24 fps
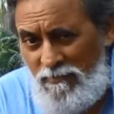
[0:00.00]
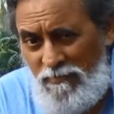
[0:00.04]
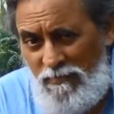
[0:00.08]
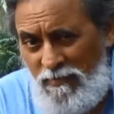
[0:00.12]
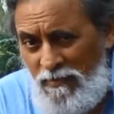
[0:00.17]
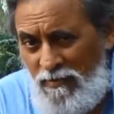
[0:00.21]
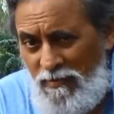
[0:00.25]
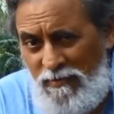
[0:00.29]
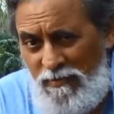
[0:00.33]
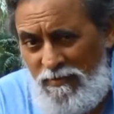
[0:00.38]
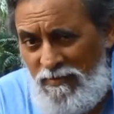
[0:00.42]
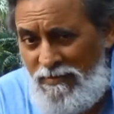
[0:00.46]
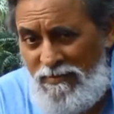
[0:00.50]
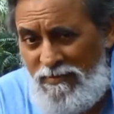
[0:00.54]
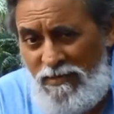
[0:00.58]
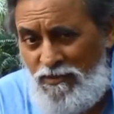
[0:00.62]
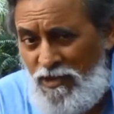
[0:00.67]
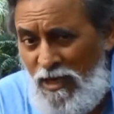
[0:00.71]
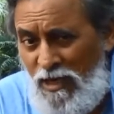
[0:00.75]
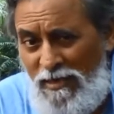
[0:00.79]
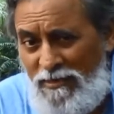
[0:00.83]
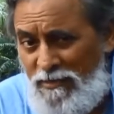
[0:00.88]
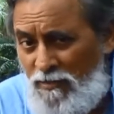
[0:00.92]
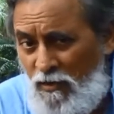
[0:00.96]
there is a
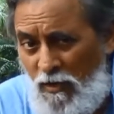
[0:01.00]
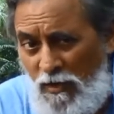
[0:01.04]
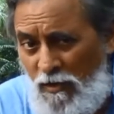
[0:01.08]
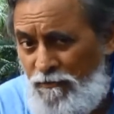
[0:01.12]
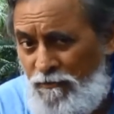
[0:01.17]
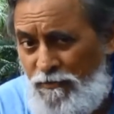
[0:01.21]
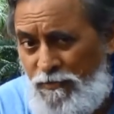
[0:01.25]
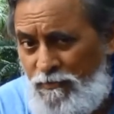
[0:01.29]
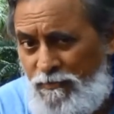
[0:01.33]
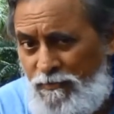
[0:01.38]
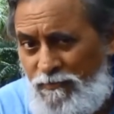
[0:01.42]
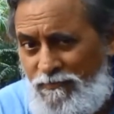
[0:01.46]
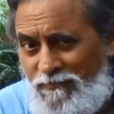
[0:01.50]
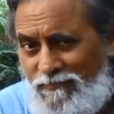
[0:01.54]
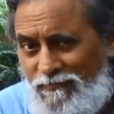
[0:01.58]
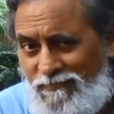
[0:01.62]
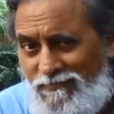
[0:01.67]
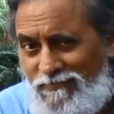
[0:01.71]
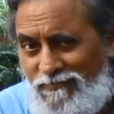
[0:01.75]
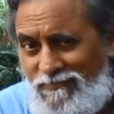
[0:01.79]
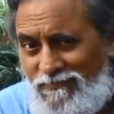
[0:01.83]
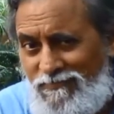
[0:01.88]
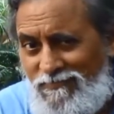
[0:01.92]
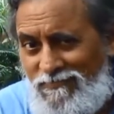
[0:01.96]
child in all of you.
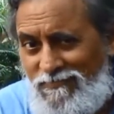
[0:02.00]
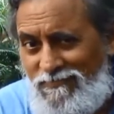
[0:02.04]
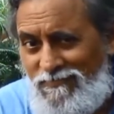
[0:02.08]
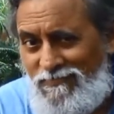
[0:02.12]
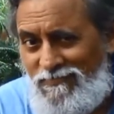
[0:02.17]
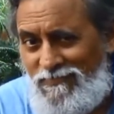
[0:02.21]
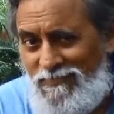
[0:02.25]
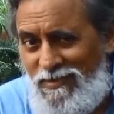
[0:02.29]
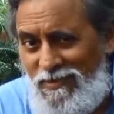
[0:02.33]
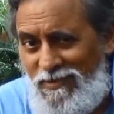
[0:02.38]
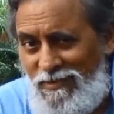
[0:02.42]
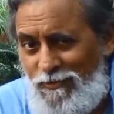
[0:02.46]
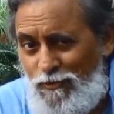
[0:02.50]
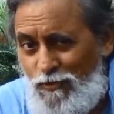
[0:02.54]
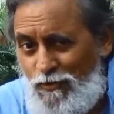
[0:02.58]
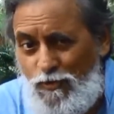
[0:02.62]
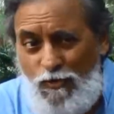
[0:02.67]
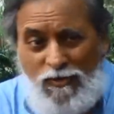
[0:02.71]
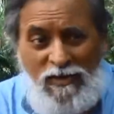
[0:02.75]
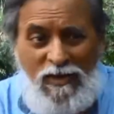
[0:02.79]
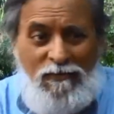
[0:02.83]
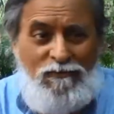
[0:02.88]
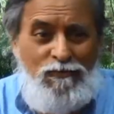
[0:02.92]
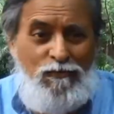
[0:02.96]
So don't
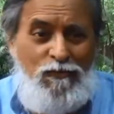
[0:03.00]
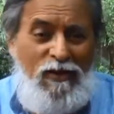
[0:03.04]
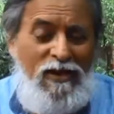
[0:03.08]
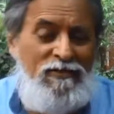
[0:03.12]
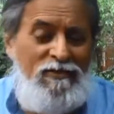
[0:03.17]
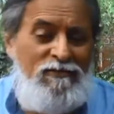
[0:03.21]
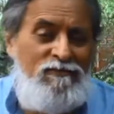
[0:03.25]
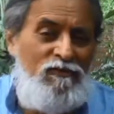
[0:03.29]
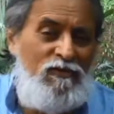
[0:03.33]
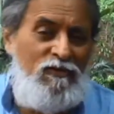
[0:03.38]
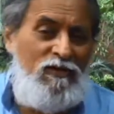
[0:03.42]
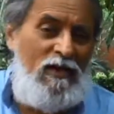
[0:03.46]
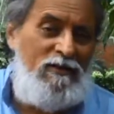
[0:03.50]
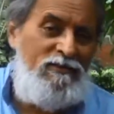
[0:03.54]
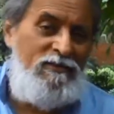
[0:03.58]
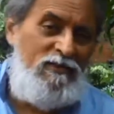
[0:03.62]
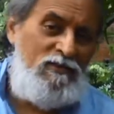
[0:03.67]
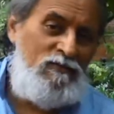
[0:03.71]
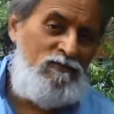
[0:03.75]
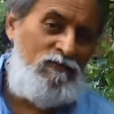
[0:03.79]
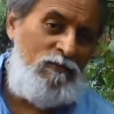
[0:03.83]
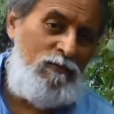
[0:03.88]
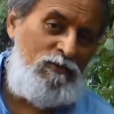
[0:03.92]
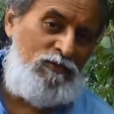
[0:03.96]
have to wait for ideas
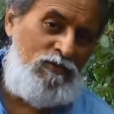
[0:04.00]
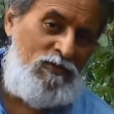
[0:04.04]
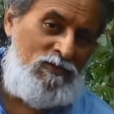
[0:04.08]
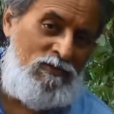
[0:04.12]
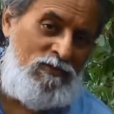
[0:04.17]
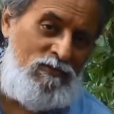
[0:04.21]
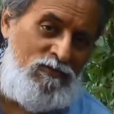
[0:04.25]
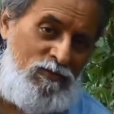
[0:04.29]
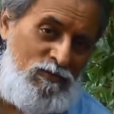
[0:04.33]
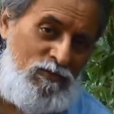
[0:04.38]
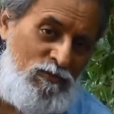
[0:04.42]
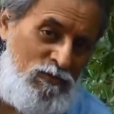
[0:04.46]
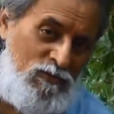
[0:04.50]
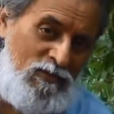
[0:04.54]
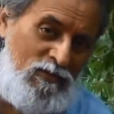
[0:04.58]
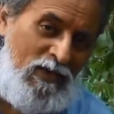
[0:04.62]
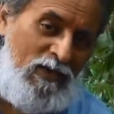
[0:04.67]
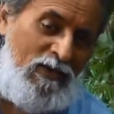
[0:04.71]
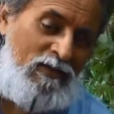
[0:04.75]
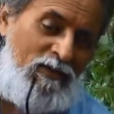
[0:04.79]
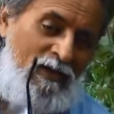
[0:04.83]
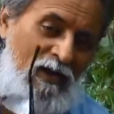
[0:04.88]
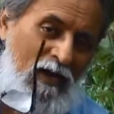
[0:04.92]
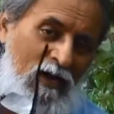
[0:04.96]
from children. You can
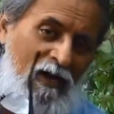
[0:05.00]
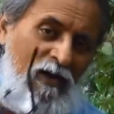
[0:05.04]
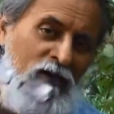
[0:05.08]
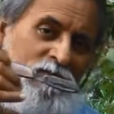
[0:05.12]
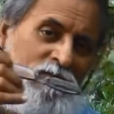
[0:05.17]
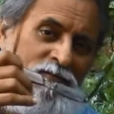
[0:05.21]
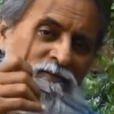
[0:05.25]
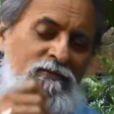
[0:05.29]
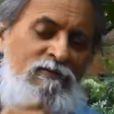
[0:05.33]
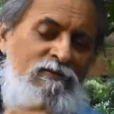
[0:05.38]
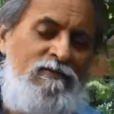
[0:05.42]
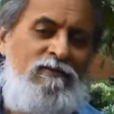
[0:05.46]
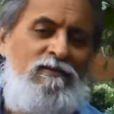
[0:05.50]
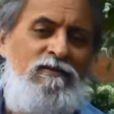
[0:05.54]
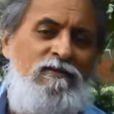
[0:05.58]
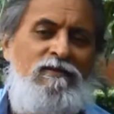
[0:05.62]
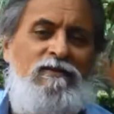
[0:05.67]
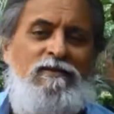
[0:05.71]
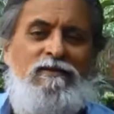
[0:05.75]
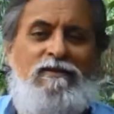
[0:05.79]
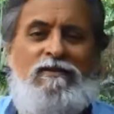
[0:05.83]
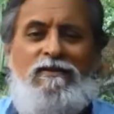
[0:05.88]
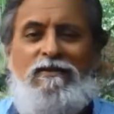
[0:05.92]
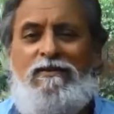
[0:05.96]
ask
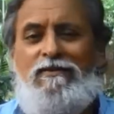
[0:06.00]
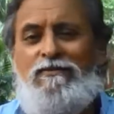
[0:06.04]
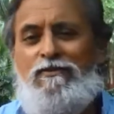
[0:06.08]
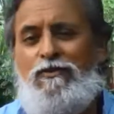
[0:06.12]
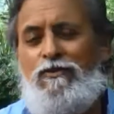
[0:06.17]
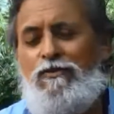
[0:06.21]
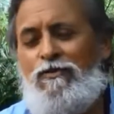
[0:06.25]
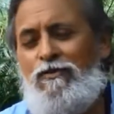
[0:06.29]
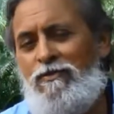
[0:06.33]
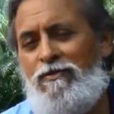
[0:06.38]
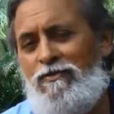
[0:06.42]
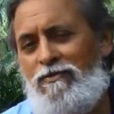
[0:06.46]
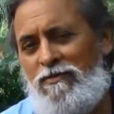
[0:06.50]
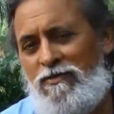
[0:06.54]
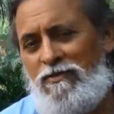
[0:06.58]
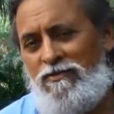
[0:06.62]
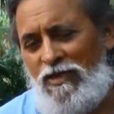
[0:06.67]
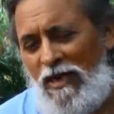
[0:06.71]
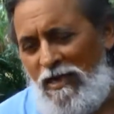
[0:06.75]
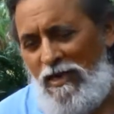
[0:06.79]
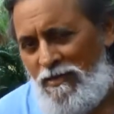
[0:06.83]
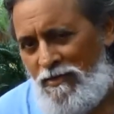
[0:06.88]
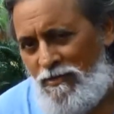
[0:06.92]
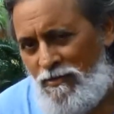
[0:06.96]
the
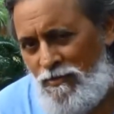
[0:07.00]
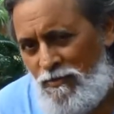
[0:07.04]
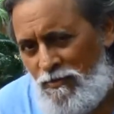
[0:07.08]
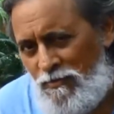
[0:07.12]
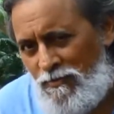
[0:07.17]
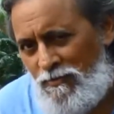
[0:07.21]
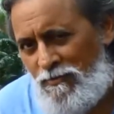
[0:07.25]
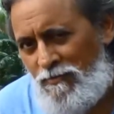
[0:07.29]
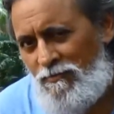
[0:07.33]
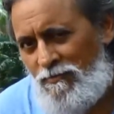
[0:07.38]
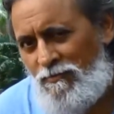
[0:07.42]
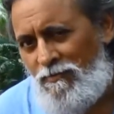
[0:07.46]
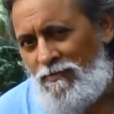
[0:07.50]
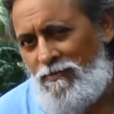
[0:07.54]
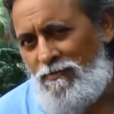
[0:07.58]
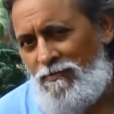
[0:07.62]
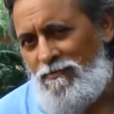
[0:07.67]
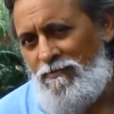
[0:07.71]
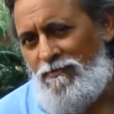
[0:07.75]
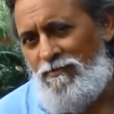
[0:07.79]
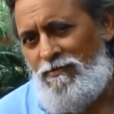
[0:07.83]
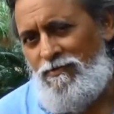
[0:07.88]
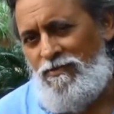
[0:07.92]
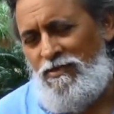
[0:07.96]
child in you
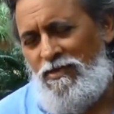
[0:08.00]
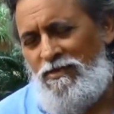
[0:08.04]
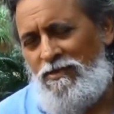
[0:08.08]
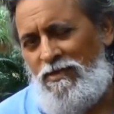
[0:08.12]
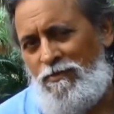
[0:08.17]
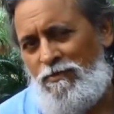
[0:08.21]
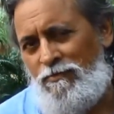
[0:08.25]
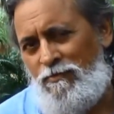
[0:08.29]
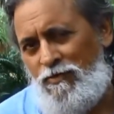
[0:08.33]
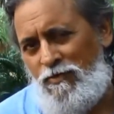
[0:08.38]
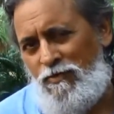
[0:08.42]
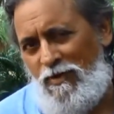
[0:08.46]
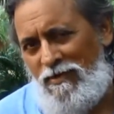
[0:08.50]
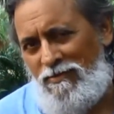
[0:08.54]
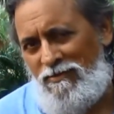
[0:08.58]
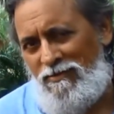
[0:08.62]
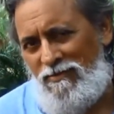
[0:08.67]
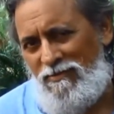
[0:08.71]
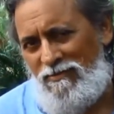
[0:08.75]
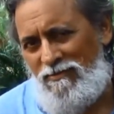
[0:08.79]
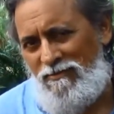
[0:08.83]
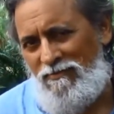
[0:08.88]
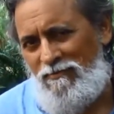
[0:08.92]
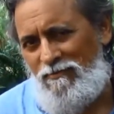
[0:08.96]
to generate new ideas.
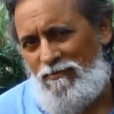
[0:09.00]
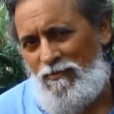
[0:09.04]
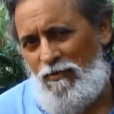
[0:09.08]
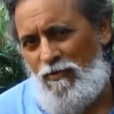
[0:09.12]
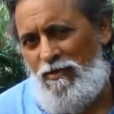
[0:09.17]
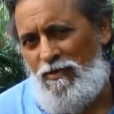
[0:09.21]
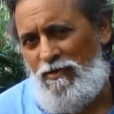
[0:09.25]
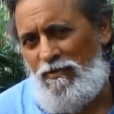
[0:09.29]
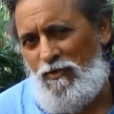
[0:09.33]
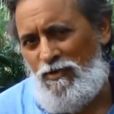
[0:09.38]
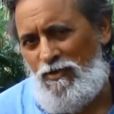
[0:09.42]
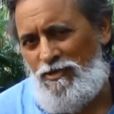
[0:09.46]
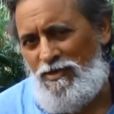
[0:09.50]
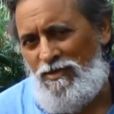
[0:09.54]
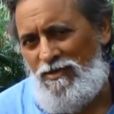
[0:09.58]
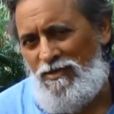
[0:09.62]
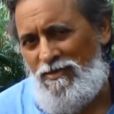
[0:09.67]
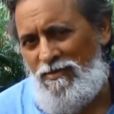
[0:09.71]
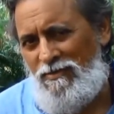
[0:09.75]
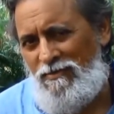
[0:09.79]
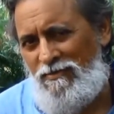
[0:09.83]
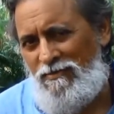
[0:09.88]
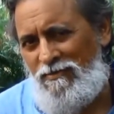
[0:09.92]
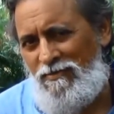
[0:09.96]
Only question
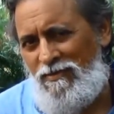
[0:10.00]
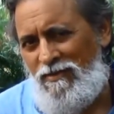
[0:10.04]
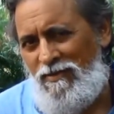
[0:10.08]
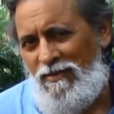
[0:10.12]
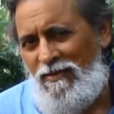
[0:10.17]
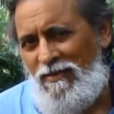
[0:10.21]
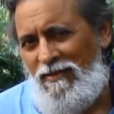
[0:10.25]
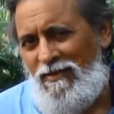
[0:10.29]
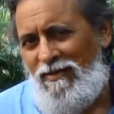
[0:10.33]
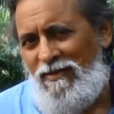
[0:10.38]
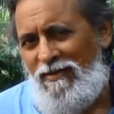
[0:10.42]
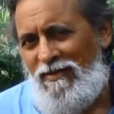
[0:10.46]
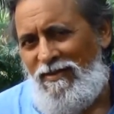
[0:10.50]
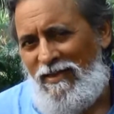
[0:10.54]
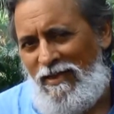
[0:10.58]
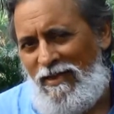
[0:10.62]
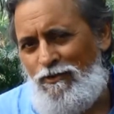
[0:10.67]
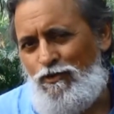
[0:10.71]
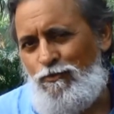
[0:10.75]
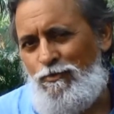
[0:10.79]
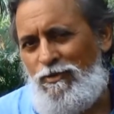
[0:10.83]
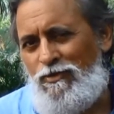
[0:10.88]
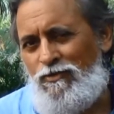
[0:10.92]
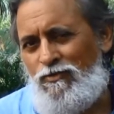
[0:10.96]
is, can you
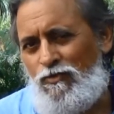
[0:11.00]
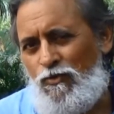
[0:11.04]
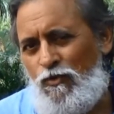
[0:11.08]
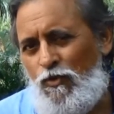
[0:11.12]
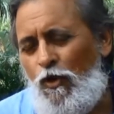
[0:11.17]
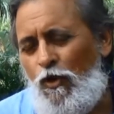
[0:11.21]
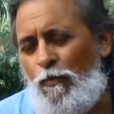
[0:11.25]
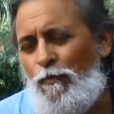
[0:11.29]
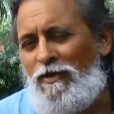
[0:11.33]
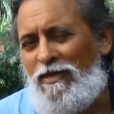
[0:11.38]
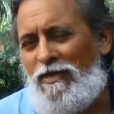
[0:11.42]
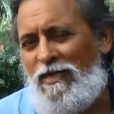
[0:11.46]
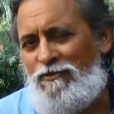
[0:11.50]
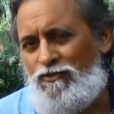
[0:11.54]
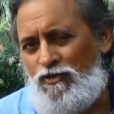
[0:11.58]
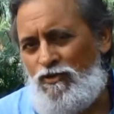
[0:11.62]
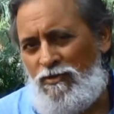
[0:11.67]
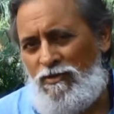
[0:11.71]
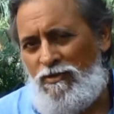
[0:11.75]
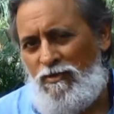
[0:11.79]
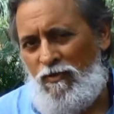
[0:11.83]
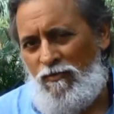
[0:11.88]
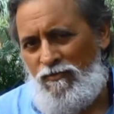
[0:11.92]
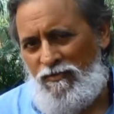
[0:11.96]
be so open as children
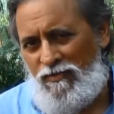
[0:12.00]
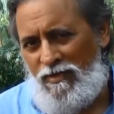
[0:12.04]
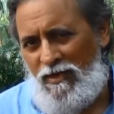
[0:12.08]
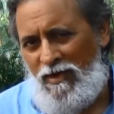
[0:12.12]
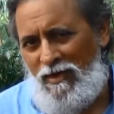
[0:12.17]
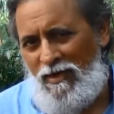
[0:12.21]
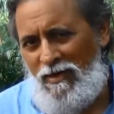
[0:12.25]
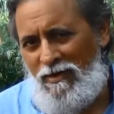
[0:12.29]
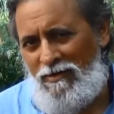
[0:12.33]
often are?